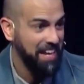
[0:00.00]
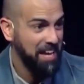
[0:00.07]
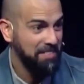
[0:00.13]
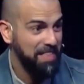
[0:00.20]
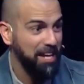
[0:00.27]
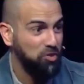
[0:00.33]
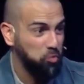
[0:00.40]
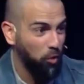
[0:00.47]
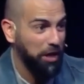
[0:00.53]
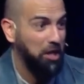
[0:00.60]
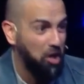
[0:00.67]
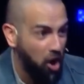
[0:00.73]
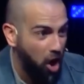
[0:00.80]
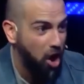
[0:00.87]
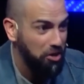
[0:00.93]
That's what it
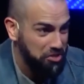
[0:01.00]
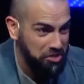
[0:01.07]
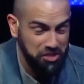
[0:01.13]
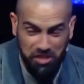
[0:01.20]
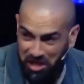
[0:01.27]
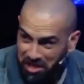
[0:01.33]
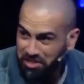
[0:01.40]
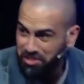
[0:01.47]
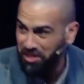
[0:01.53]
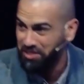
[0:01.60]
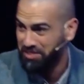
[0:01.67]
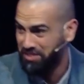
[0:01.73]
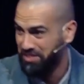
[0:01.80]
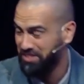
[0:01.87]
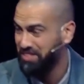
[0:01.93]
cost
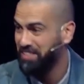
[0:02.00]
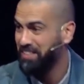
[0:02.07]
Jesus.